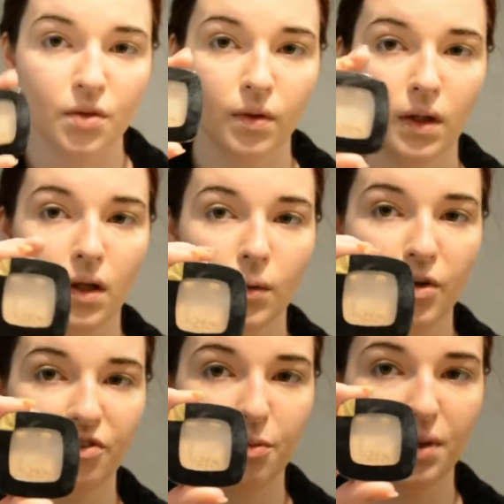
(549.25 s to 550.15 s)
going on
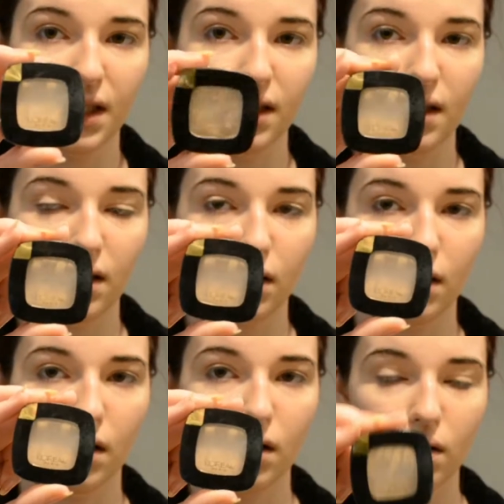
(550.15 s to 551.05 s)
with a plain
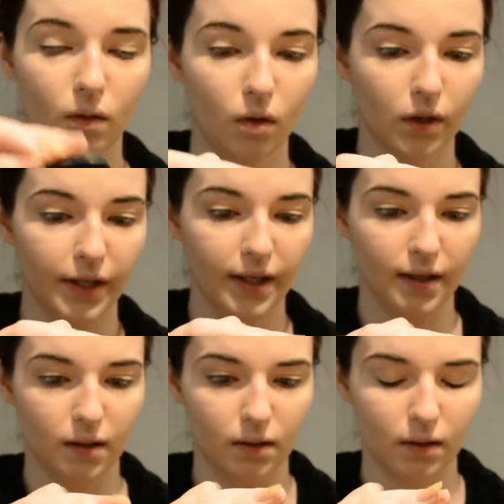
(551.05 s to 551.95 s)
little
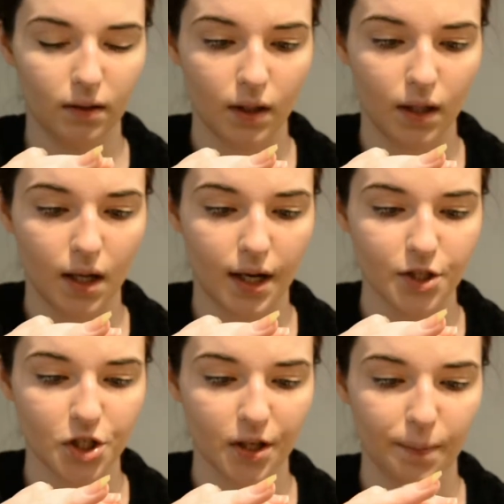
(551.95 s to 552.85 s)
L'Oreal
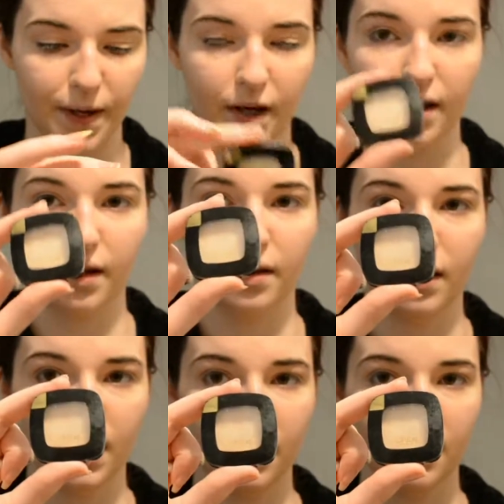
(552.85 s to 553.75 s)
eyeshadow
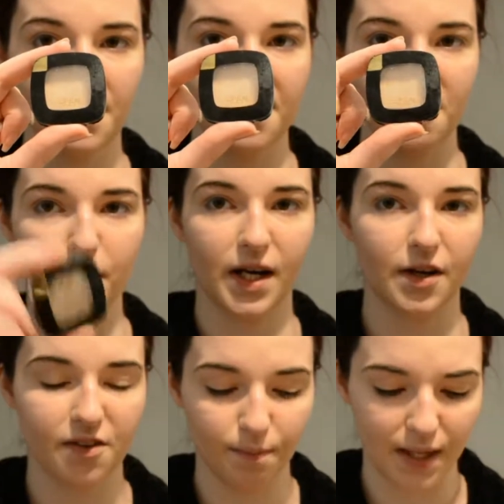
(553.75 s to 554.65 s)
palette. This is
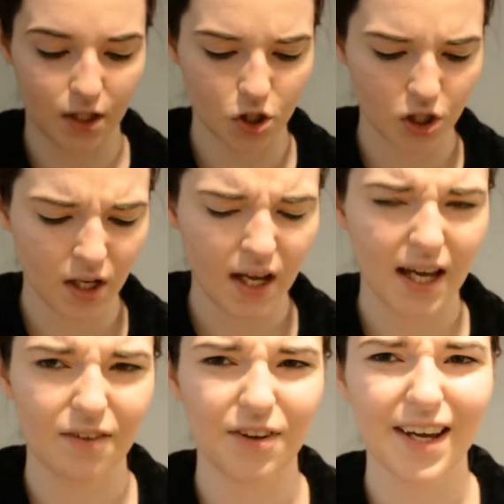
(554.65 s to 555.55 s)
Paris Beach.
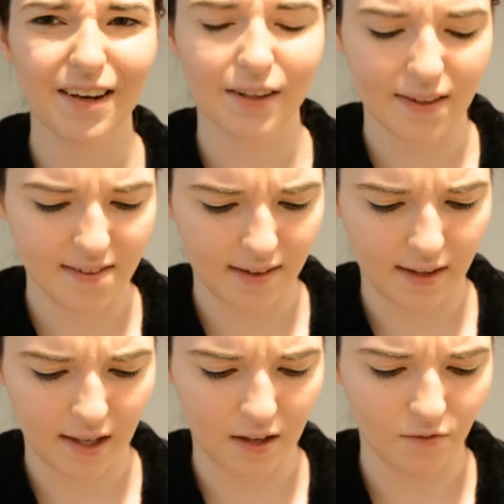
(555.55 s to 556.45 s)
I think I got this in
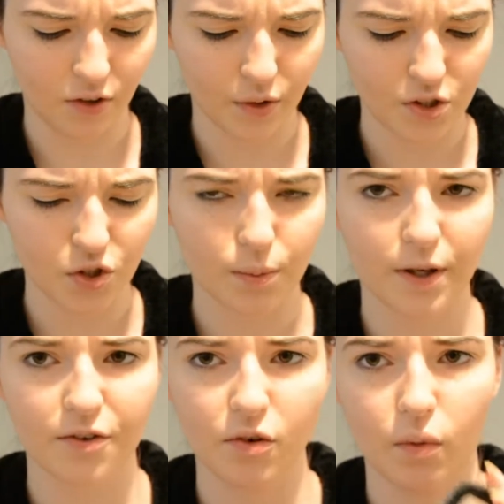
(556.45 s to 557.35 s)
an influencer
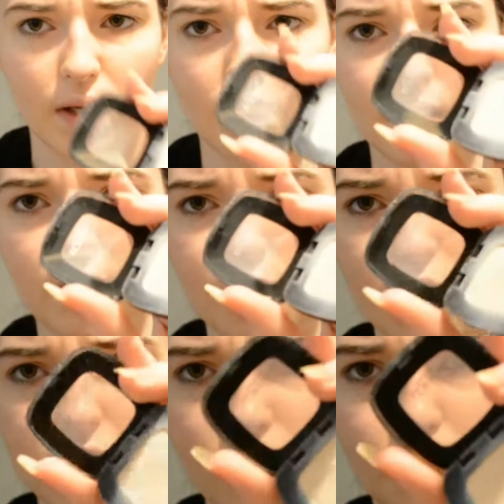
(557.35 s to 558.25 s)
box a while ago. It's just a